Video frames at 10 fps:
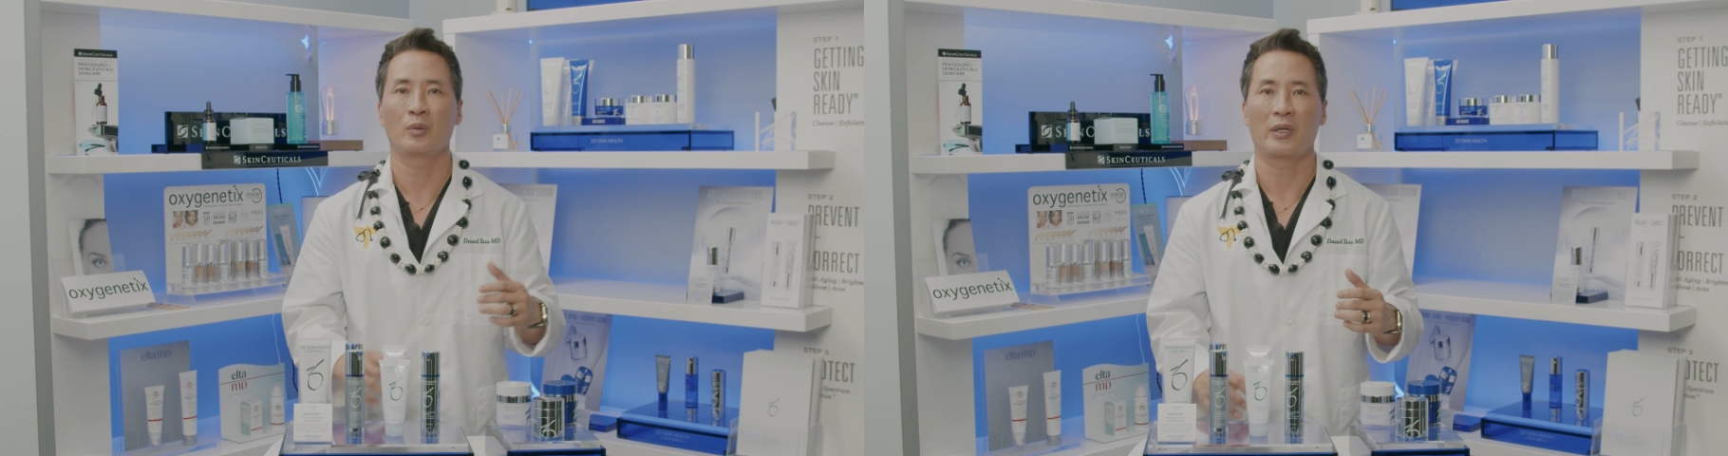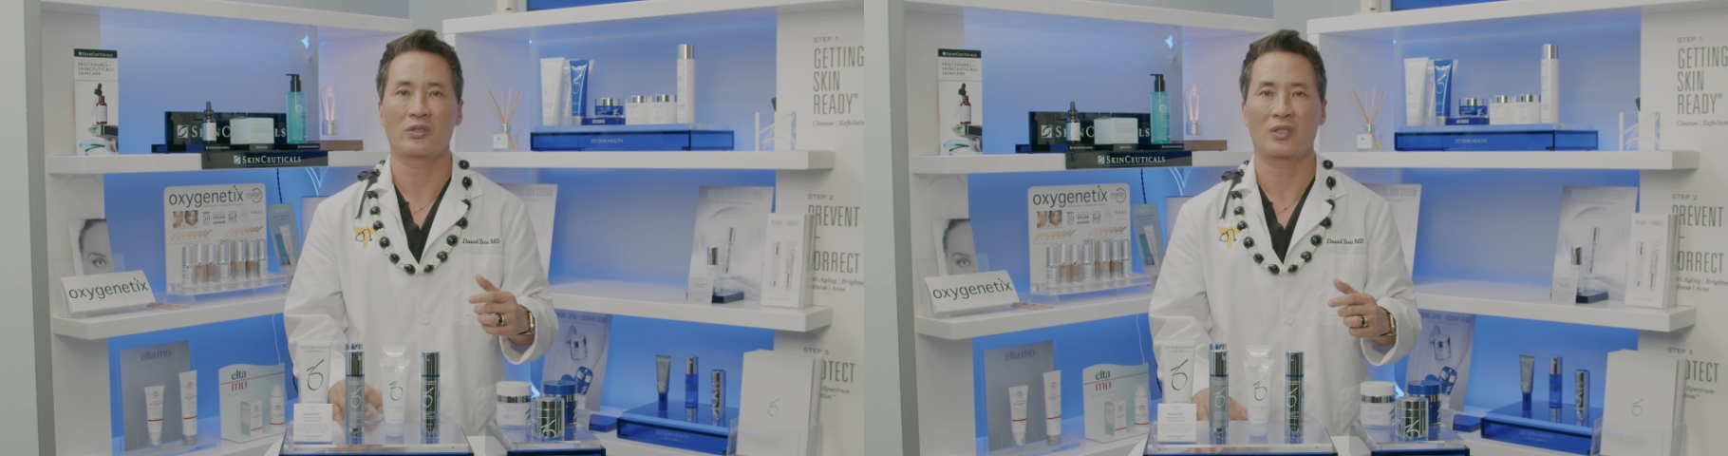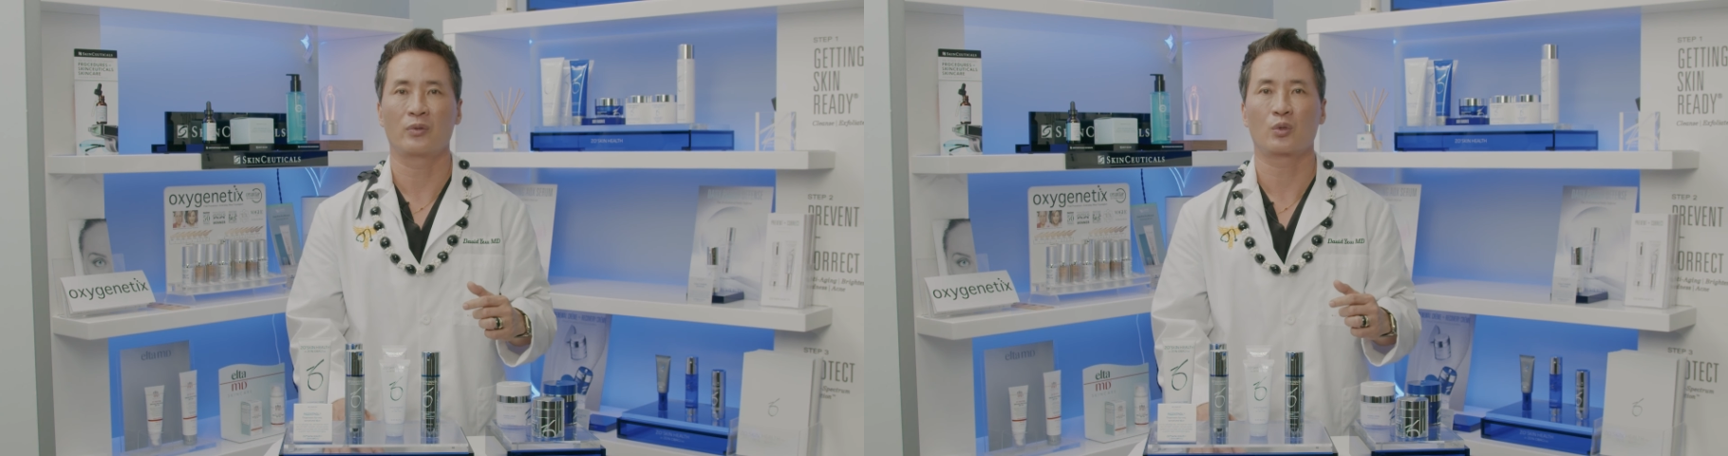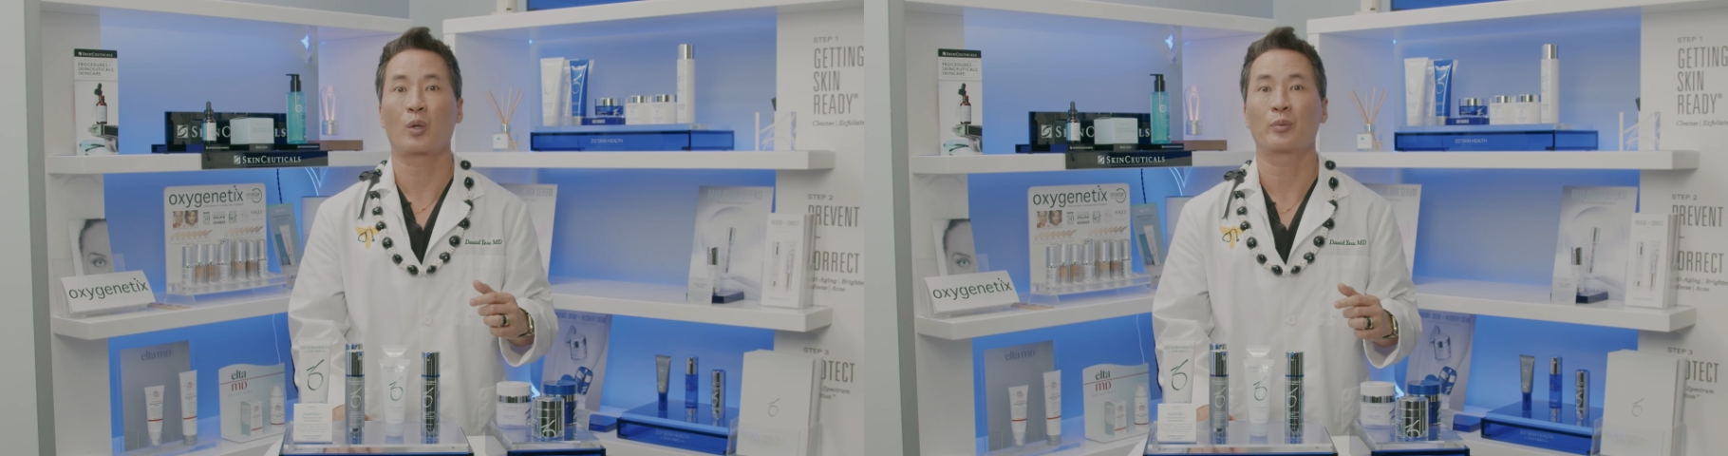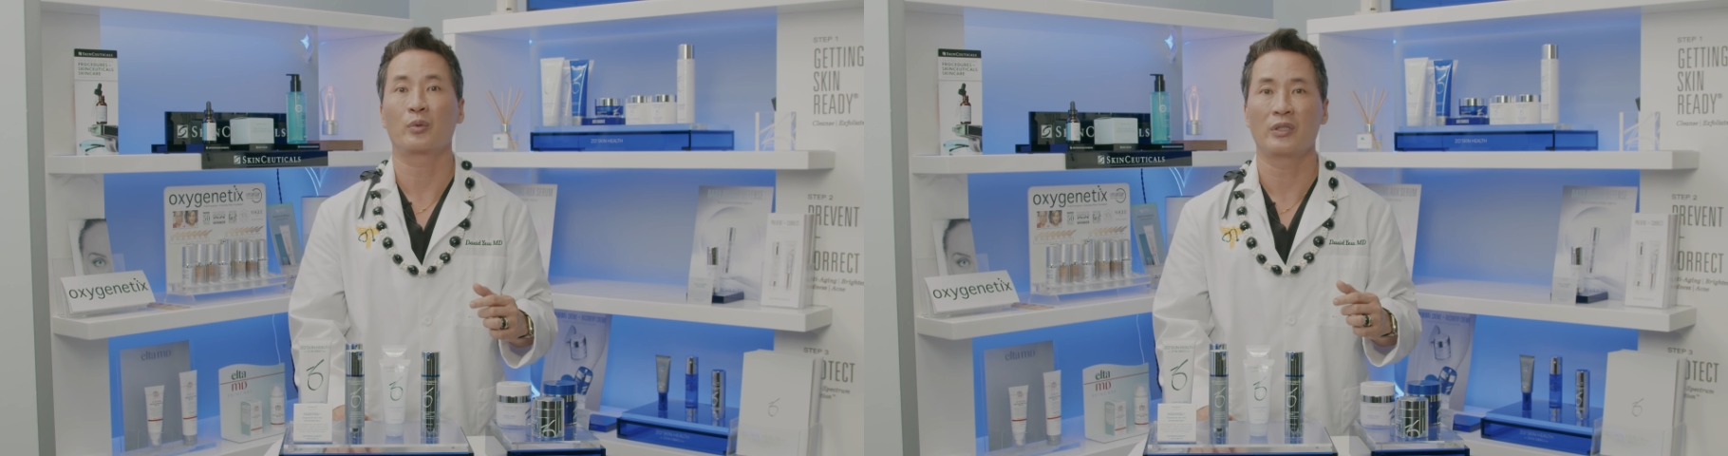by several
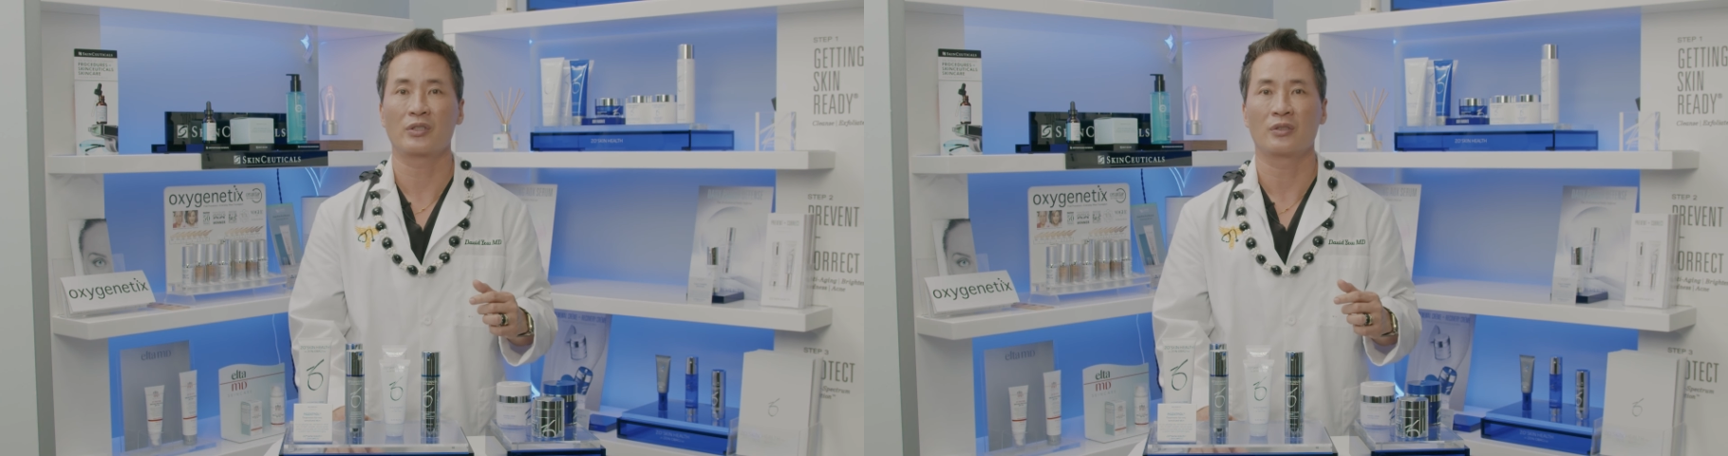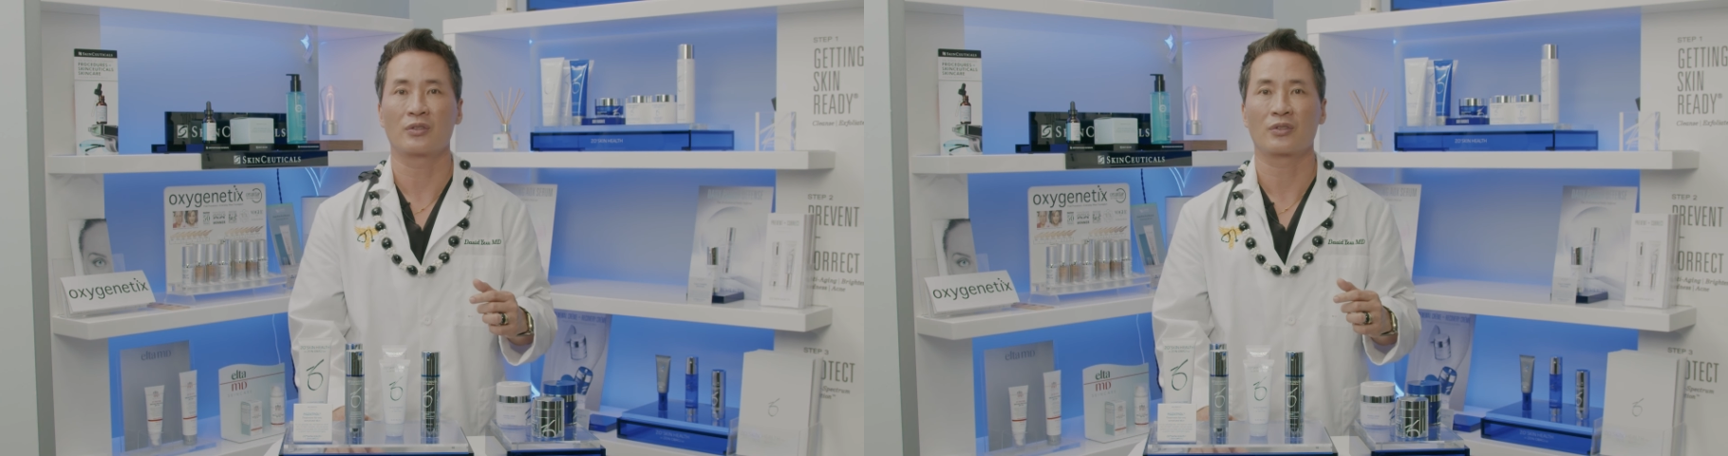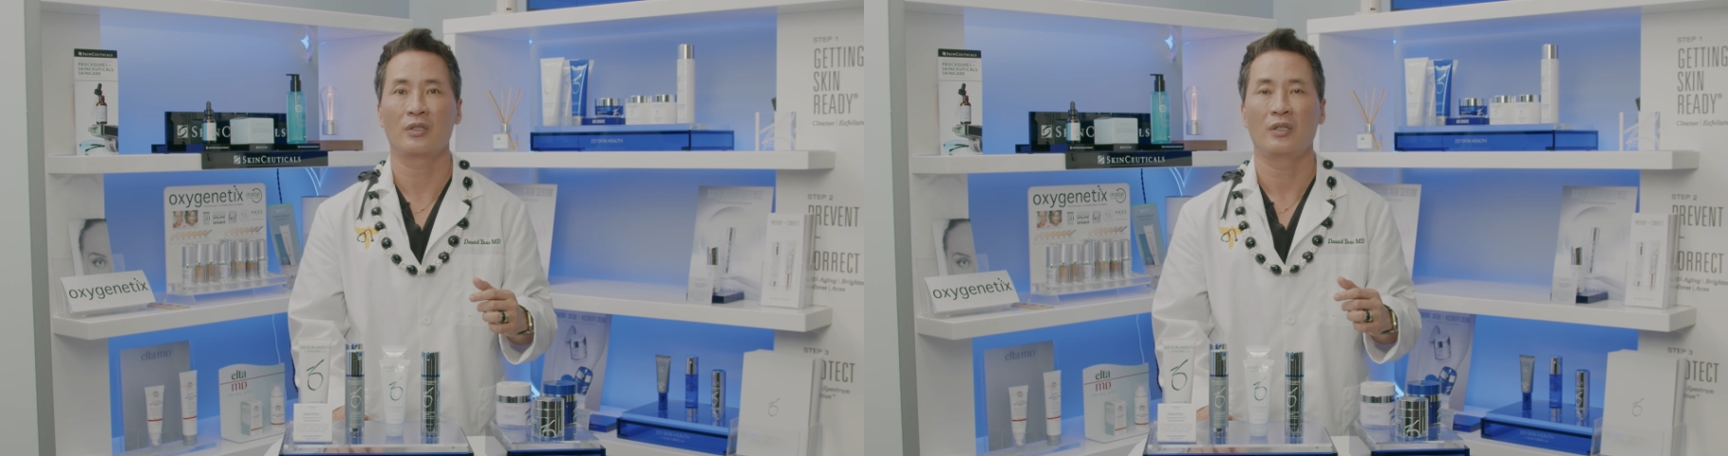corporations.